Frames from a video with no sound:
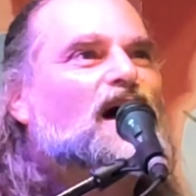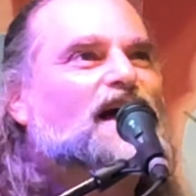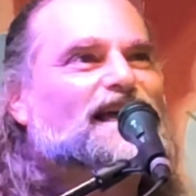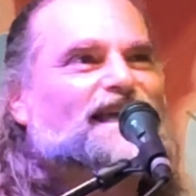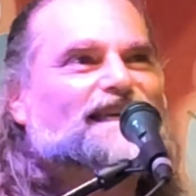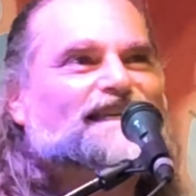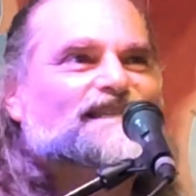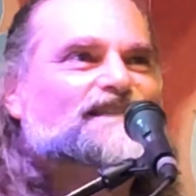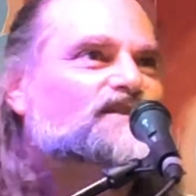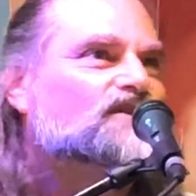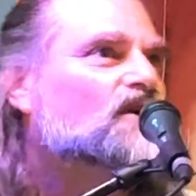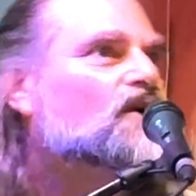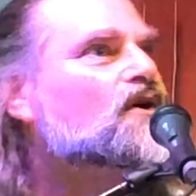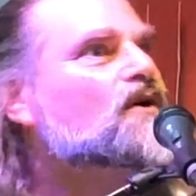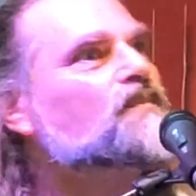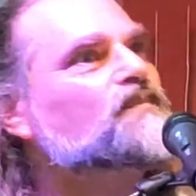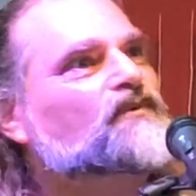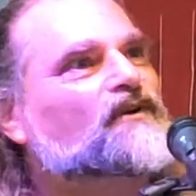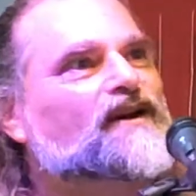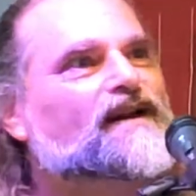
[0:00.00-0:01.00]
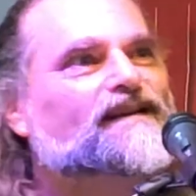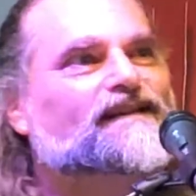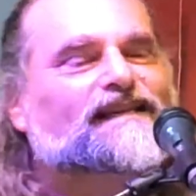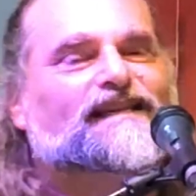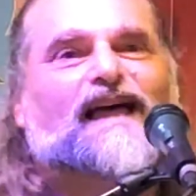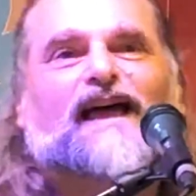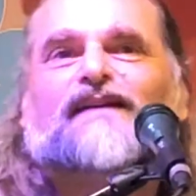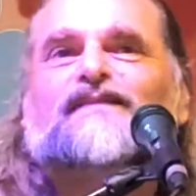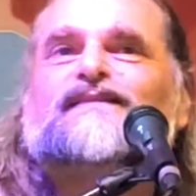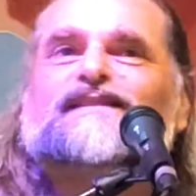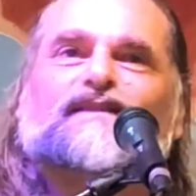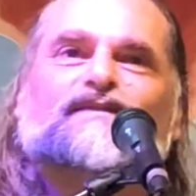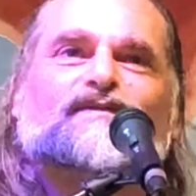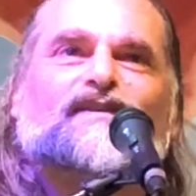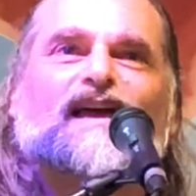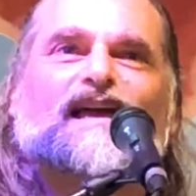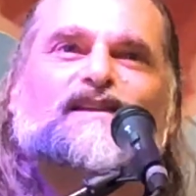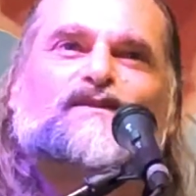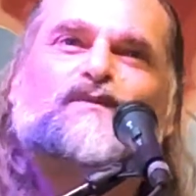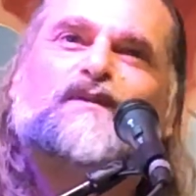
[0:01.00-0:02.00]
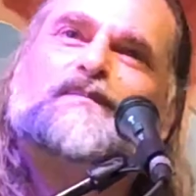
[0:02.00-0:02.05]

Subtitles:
interpret life's events.